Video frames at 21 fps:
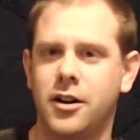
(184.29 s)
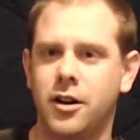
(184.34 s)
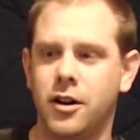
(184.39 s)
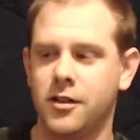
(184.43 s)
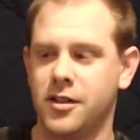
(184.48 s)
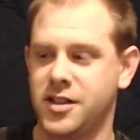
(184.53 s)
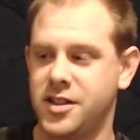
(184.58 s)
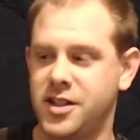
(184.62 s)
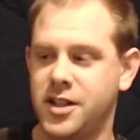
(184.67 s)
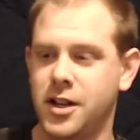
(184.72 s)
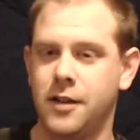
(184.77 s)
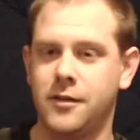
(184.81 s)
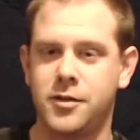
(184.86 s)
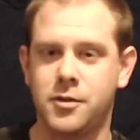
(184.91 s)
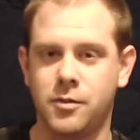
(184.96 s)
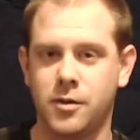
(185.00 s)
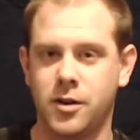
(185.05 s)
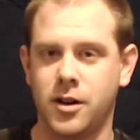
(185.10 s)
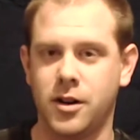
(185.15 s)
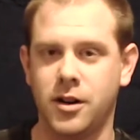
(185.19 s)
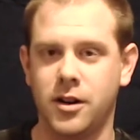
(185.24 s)
all the snuffs
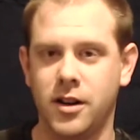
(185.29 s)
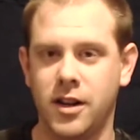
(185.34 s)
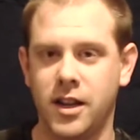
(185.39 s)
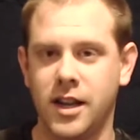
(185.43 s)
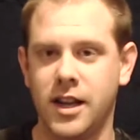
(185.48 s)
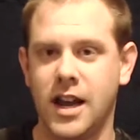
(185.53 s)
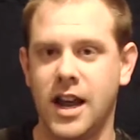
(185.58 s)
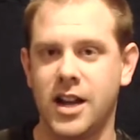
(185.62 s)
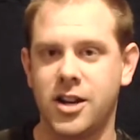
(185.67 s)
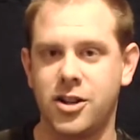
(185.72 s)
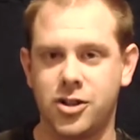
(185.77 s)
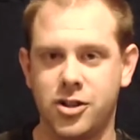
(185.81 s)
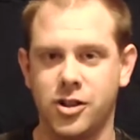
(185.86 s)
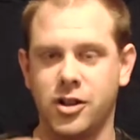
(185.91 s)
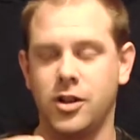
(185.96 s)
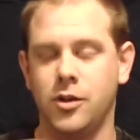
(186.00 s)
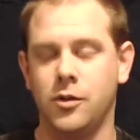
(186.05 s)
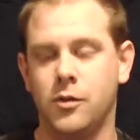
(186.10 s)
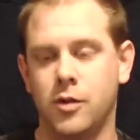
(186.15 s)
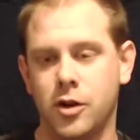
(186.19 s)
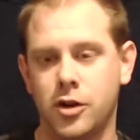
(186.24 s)
where it
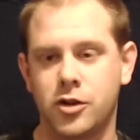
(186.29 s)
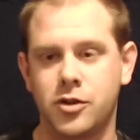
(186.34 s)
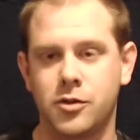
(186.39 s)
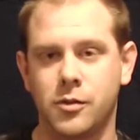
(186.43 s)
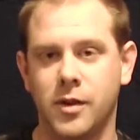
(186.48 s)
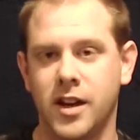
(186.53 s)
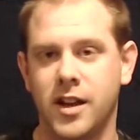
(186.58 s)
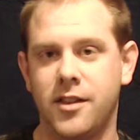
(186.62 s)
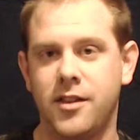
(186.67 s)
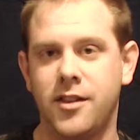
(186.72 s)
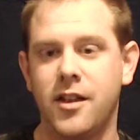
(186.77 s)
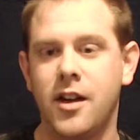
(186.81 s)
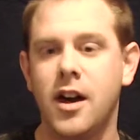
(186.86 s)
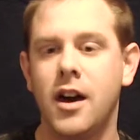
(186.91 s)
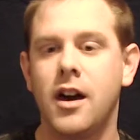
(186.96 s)
actually works with,